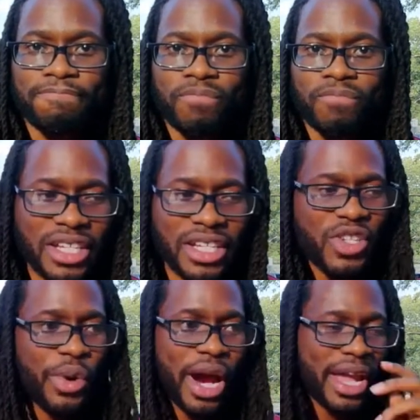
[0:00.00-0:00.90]
That's just
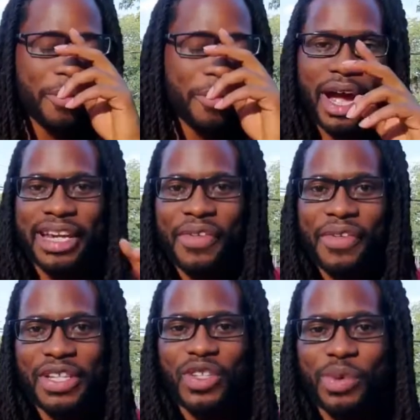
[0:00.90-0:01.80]
where I am right now.
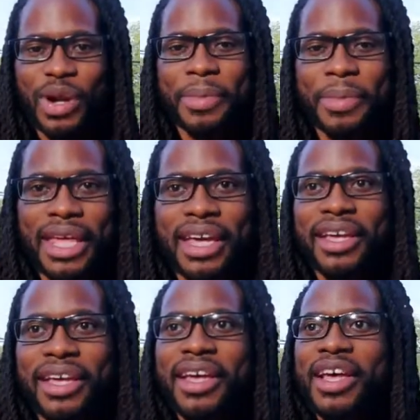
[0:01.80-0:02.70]
This is what I'm getting.
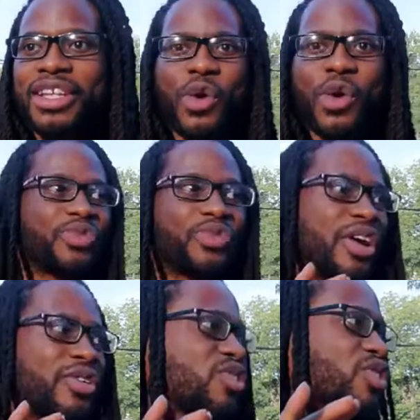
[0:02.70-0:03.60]
So as we
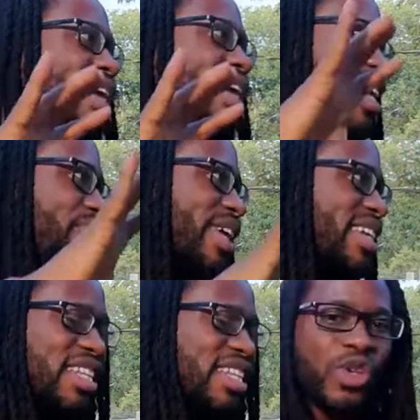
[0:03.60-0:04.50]
are entering into
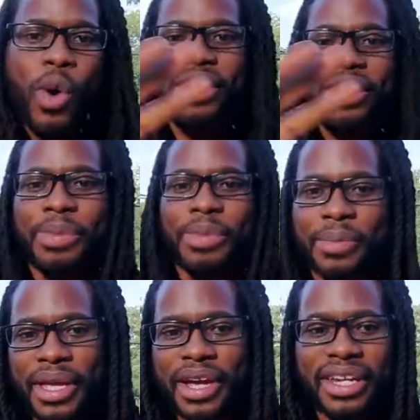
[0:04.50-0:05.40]
this quantum leap
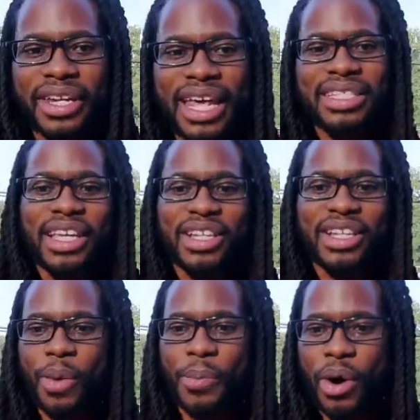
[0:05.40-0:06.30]
year, let us get to a
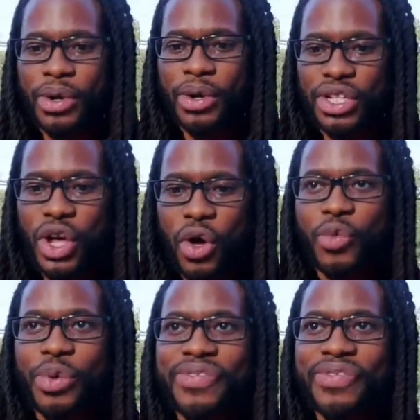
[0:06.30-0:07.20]
point where to know that
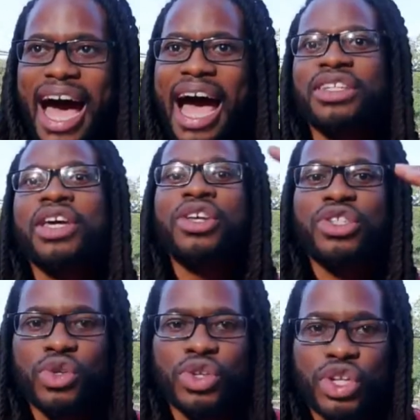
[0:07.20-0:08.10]
we've got
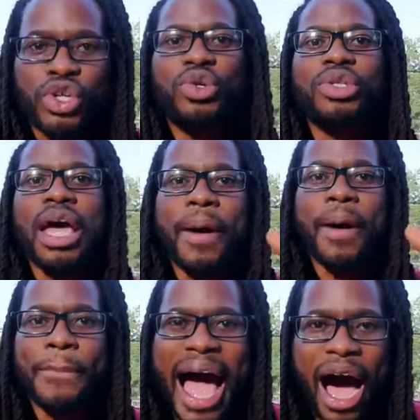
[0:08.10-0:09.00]
to use
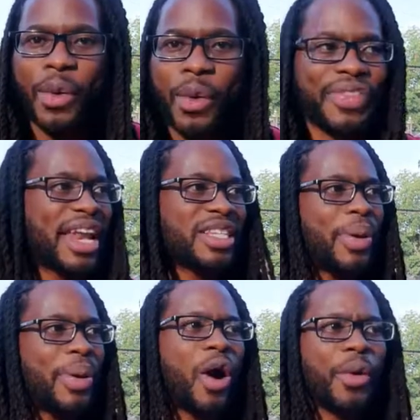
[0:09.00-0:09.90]
power. That is
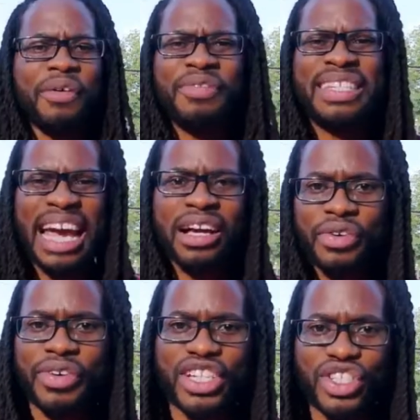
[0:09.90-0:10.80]
power of
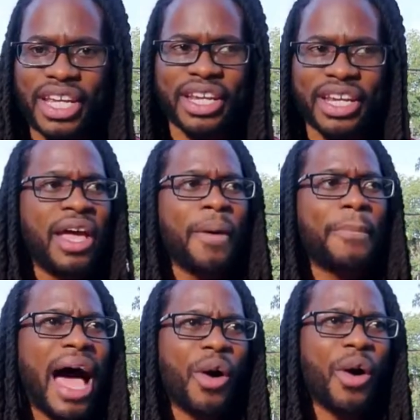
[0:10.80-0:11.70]
declaration,
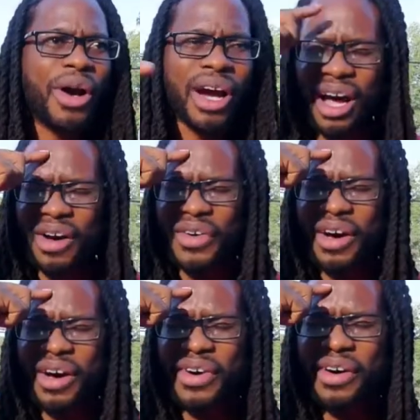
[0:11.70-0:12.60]
power
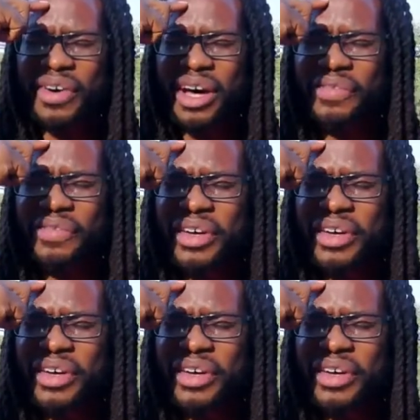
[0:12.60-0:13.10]
of